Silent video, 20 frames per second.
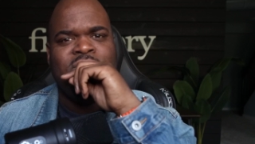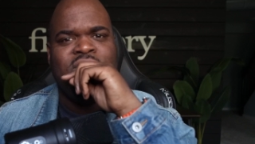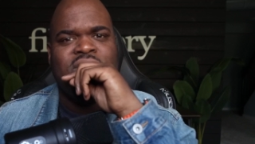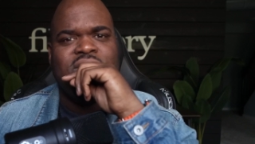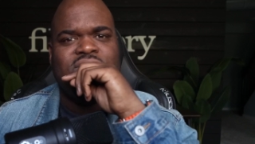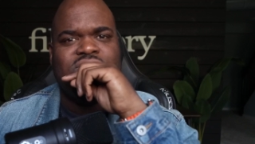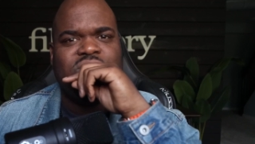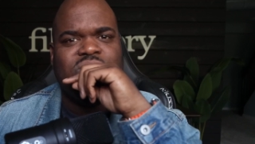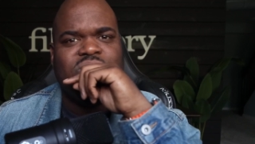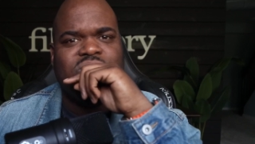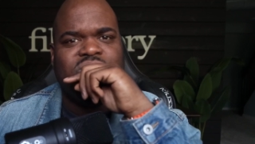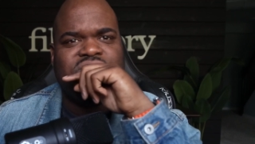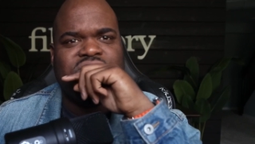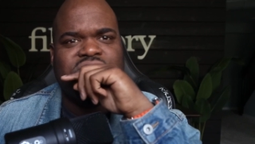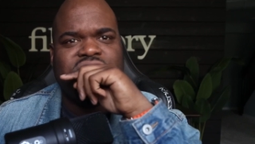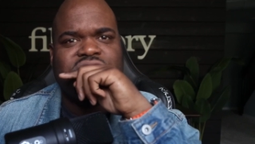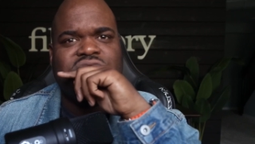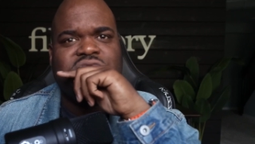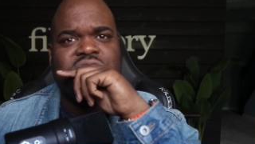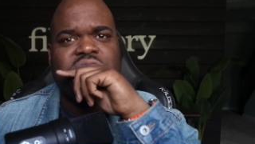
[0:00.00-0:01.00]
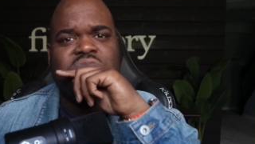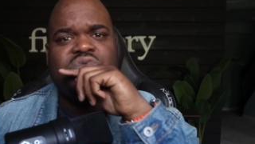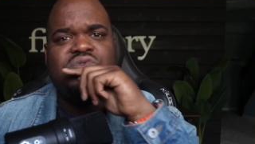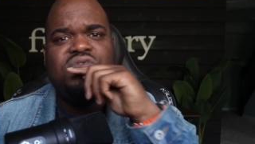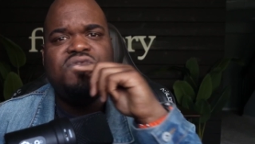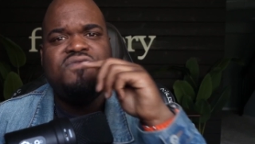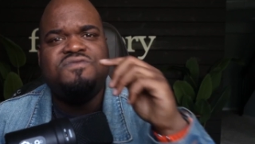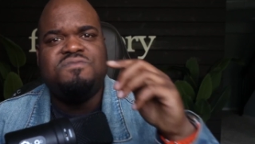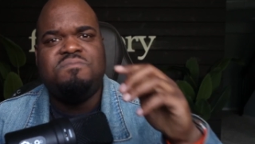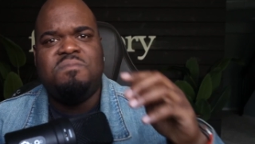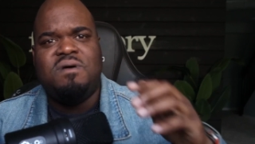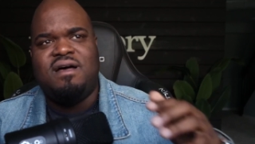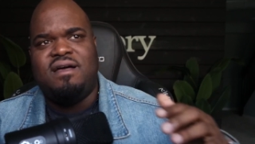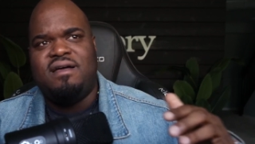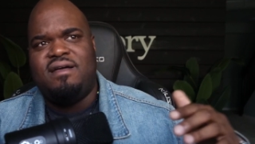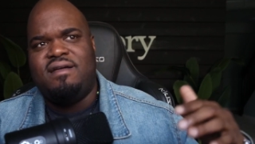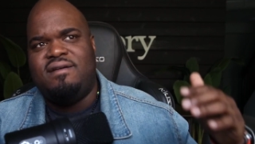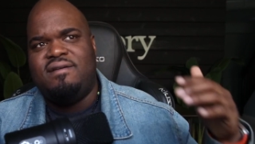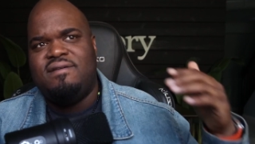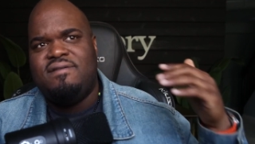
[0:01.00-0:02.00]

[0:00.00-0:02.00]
So it removes my